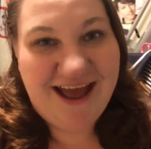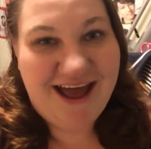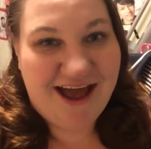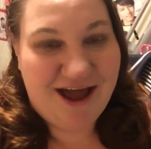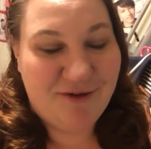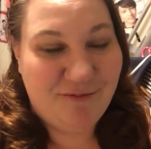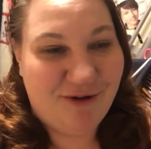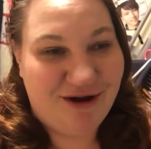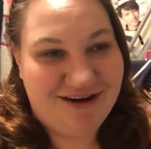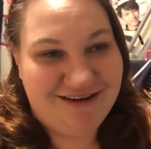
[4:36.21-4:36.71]

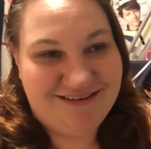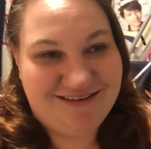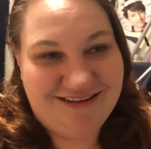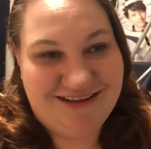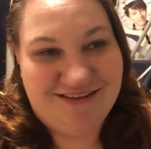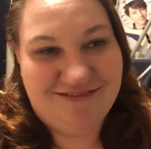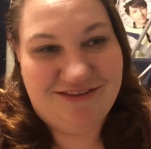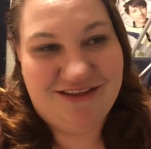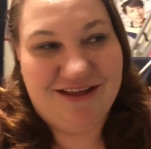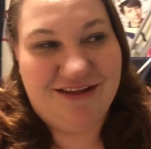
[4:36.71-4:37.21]
I wanted to
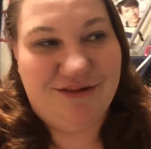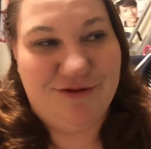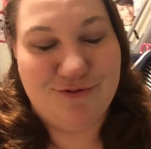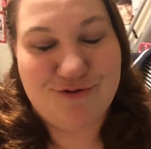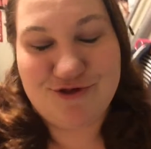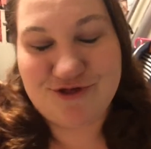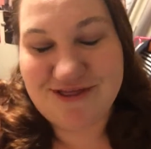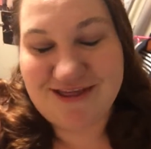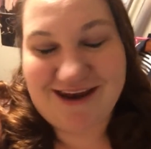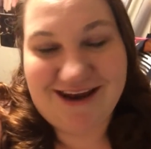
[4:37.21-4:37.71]
give the
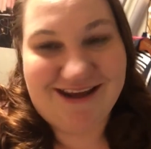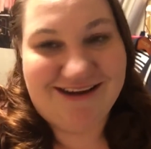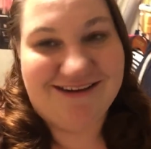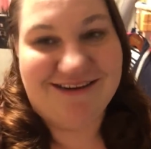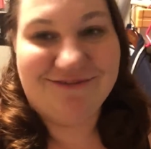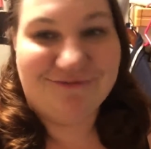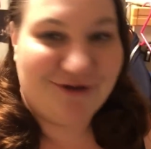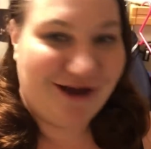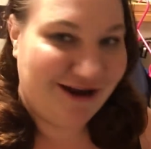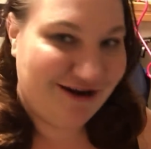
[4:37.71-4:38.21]
illusion that I
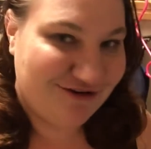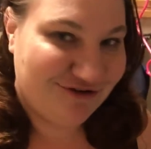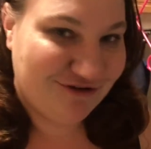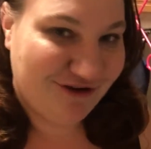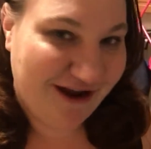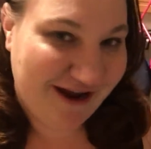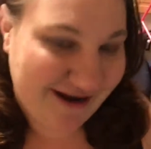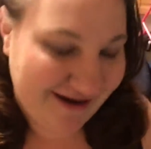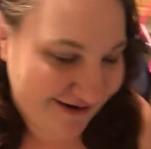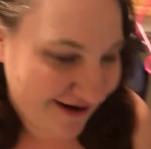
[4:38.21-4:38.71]
didn't ride a
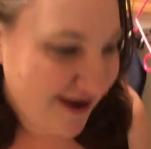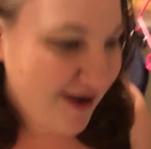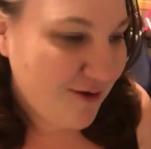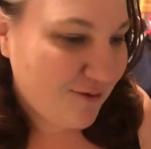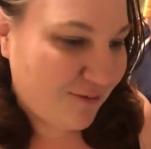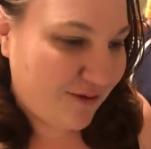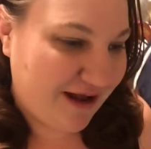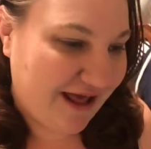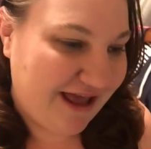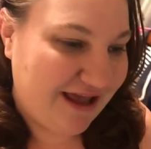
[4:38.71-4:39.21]
train
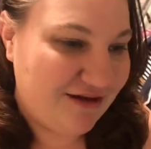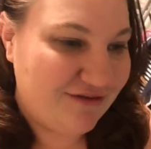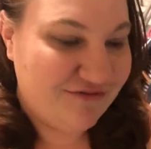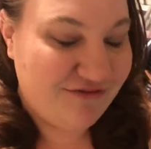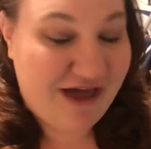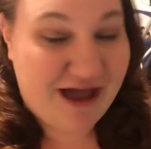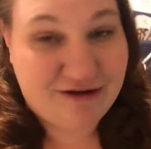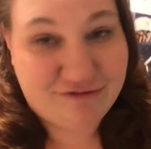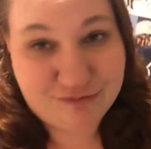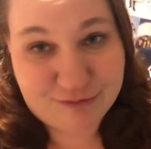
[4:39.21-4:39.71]
when I, in
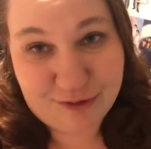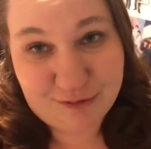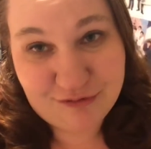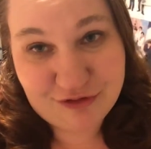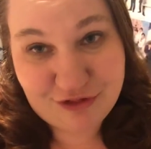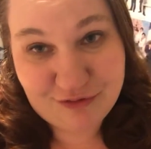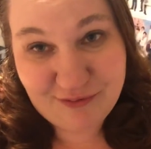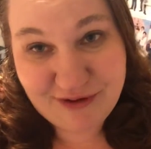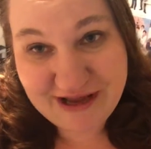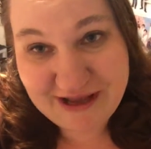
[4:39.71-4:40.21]
fact, rode
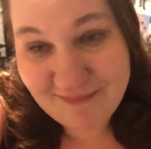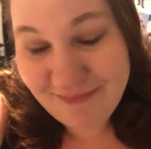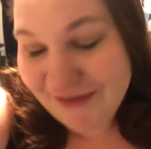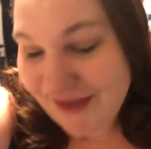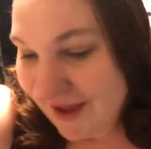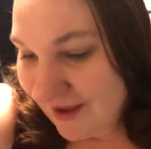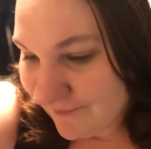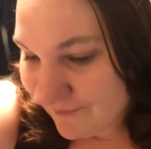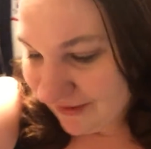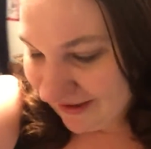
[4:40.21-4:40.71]
three.
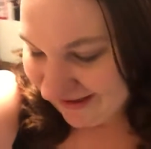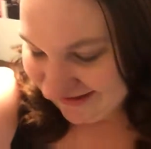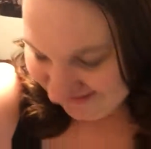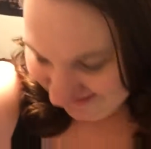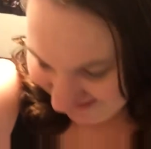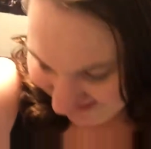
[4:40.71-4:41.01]
But